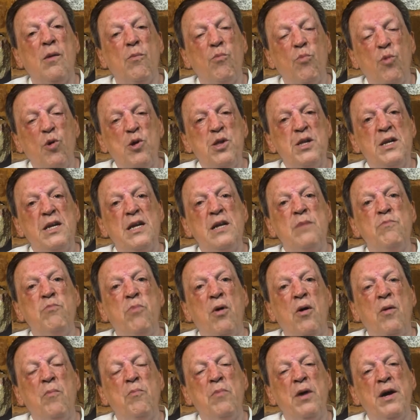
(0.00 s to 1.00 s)
mostly in
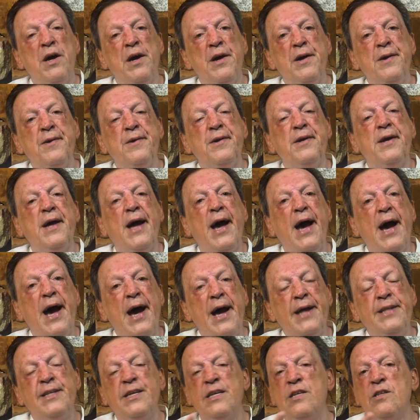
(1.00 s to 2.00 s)
Bombay
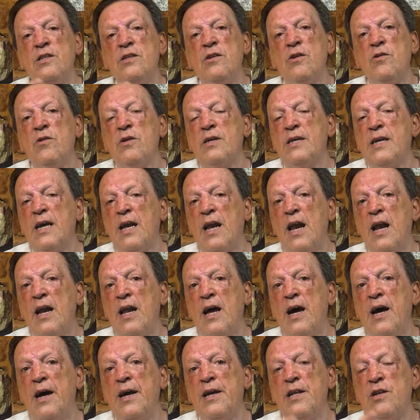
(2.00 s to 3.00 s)
and in
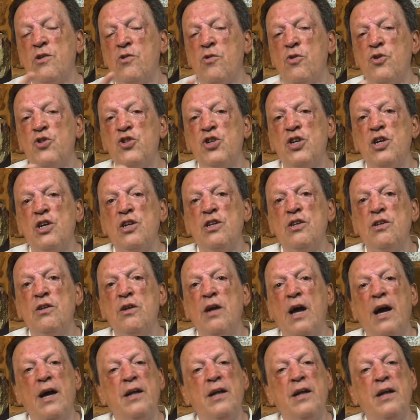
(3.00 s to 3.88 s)
Kerala, in Cochin,